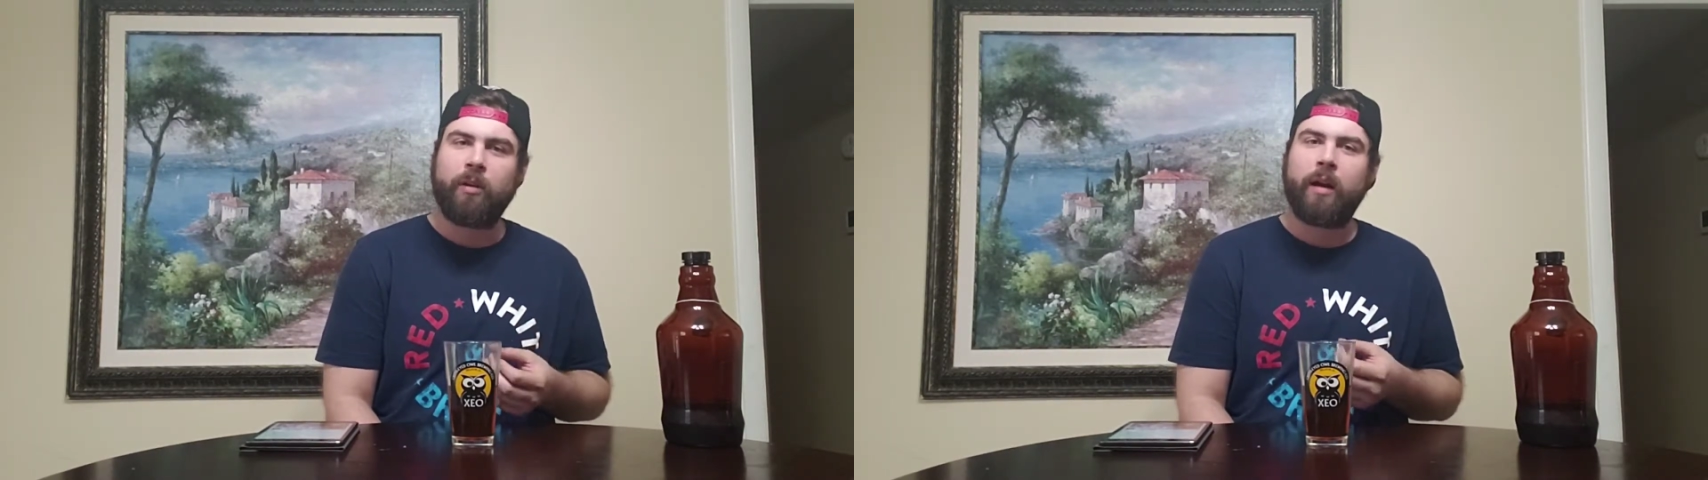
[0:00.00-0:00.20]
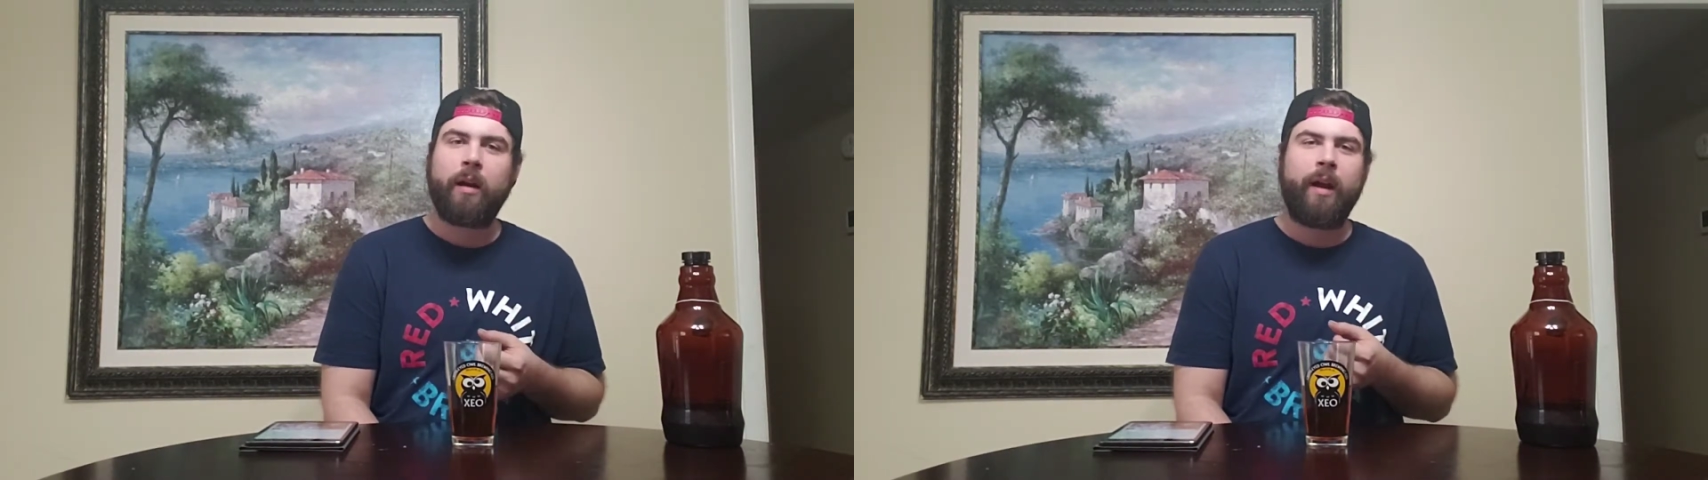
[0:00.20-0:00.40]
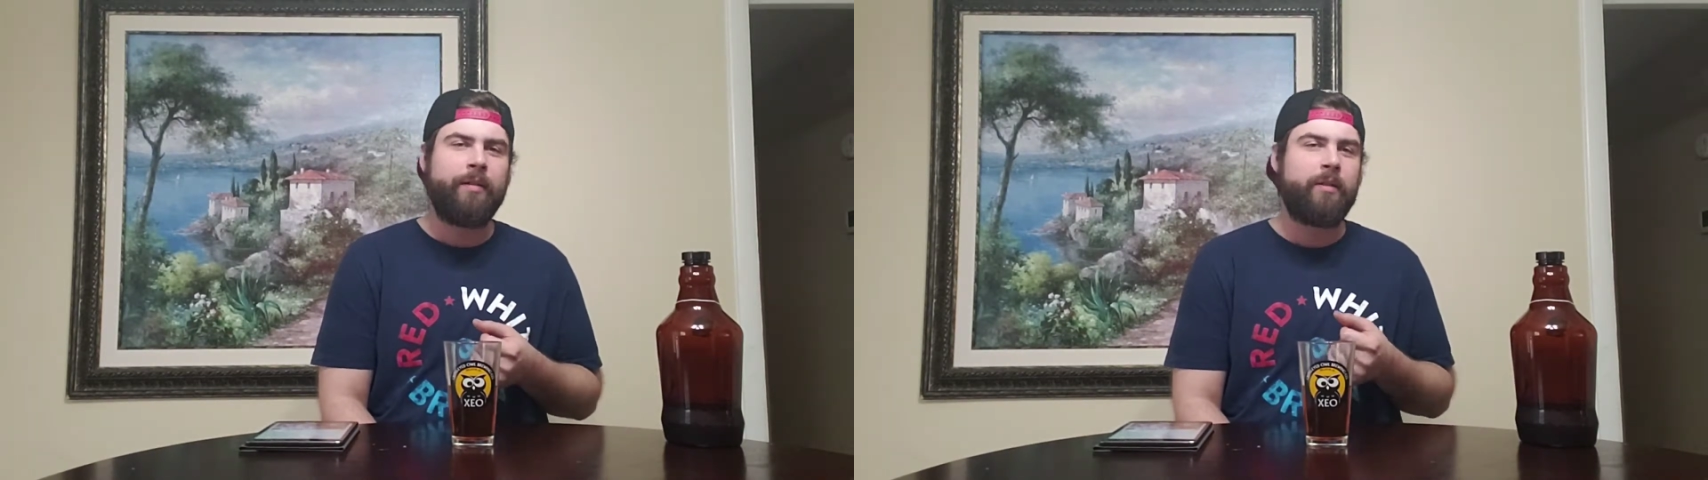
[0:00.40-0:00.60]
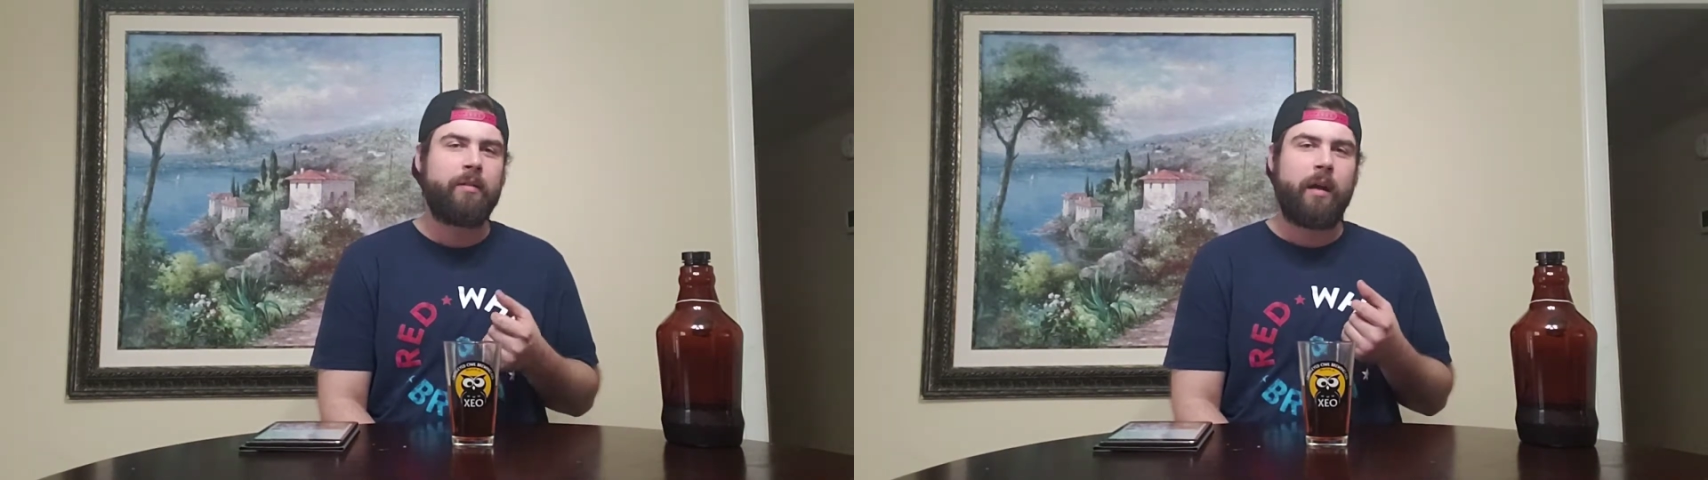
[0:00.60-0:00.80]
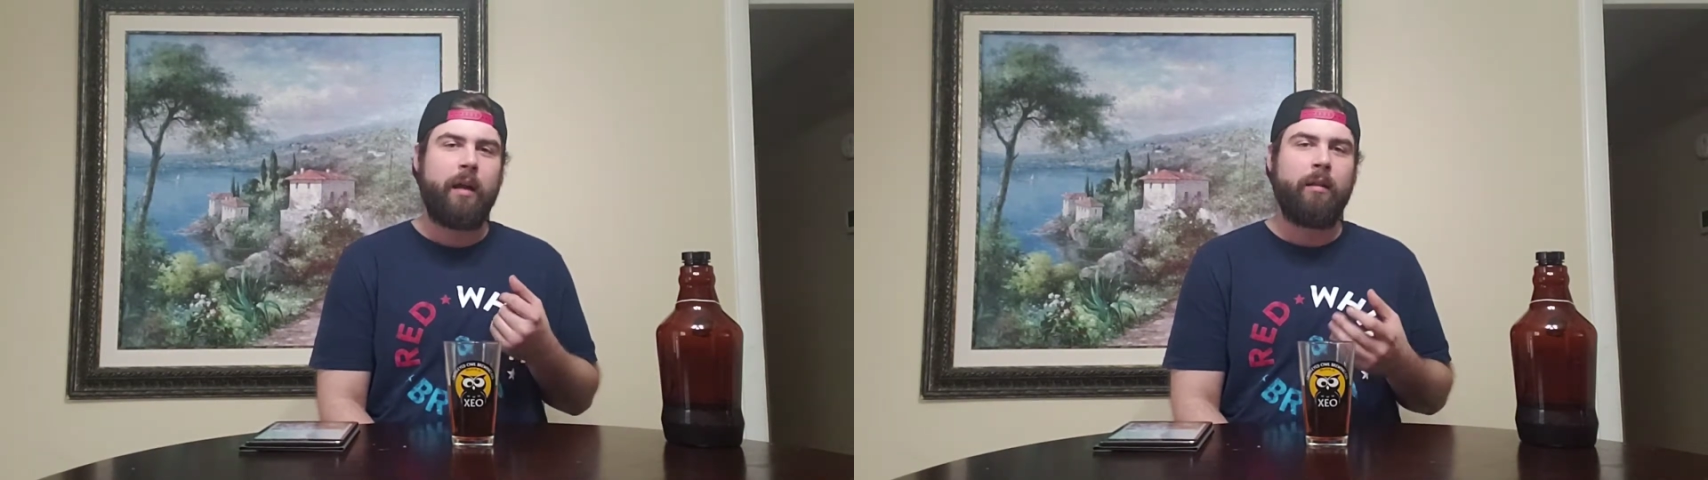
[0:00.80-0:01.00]

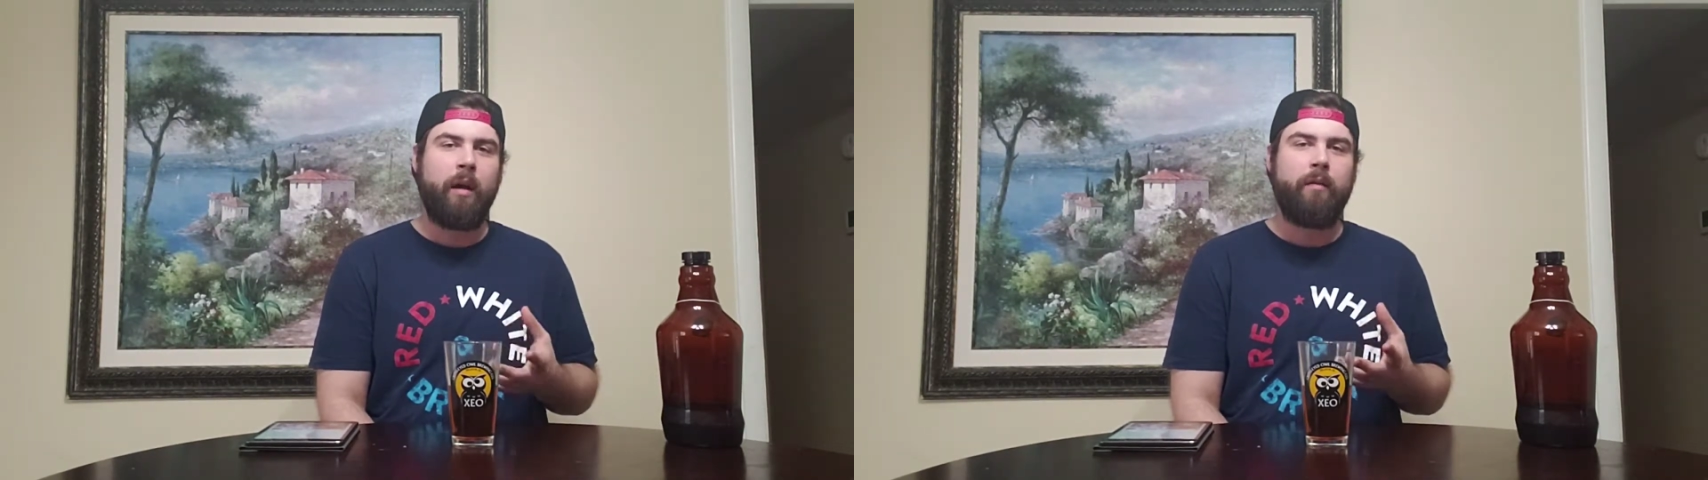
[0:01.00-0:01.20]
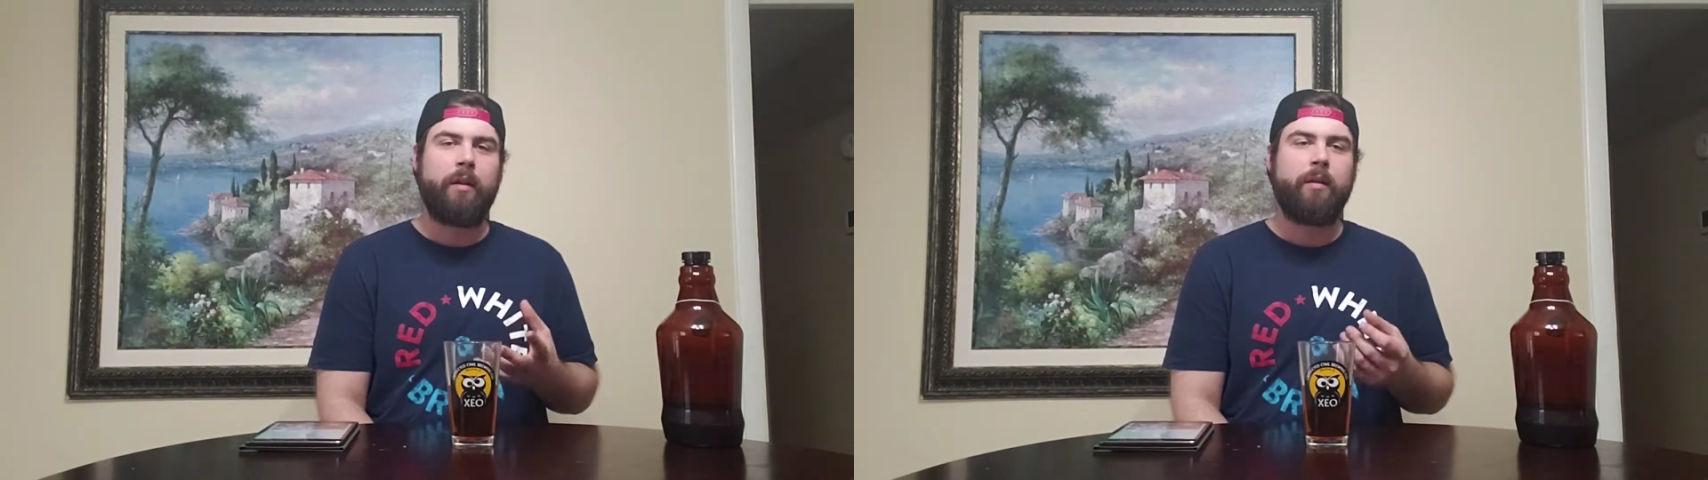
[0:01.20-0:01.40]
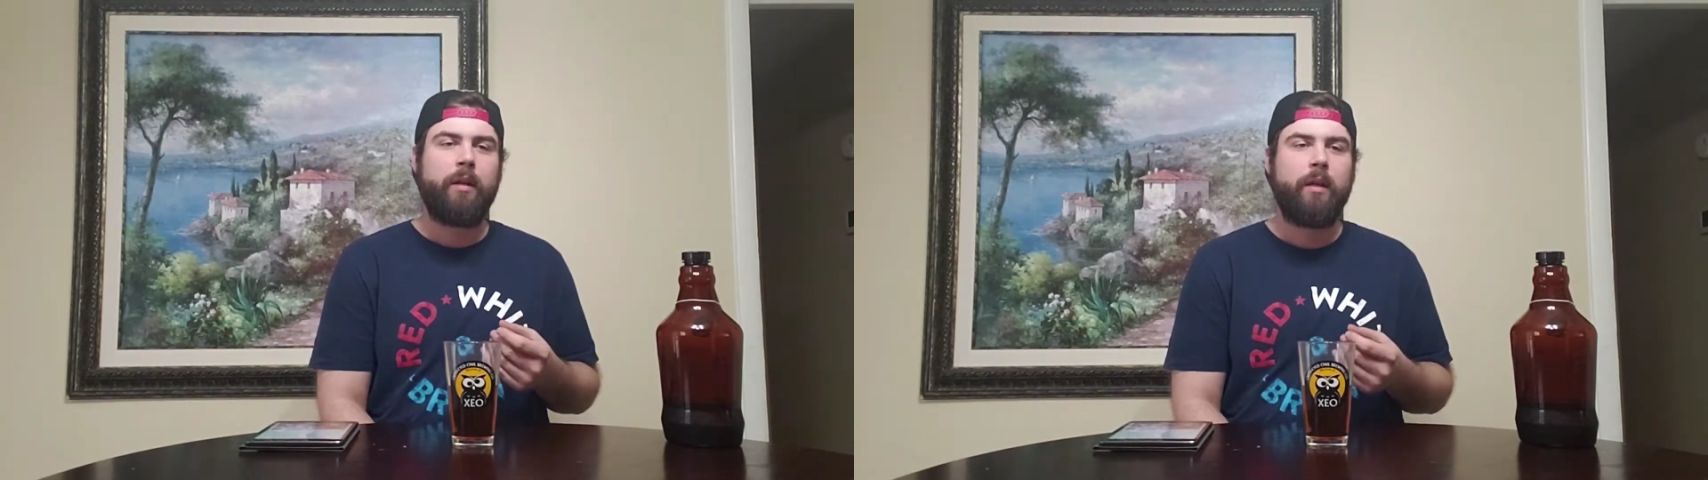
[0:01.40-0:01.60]
I love it.